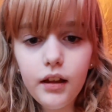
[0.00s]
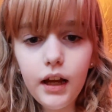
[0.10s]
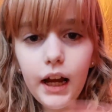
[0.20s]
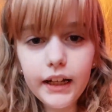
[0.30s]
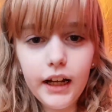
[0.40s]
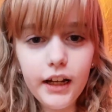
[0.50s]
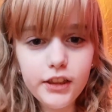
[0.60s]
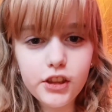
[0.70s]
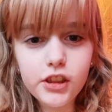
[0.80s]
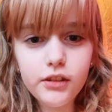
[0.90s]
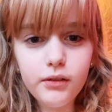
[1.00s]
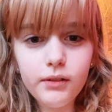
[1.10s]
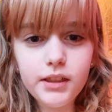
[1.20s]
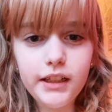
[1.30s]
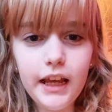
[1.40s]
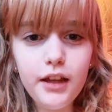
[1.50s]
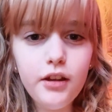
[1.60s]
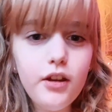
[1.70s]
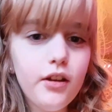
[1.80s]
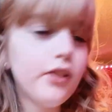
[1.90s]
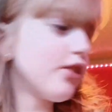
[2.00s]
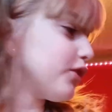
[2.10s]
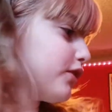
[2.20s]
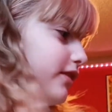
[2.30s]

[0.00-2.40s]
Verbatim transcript: Hi guys, today, hold on,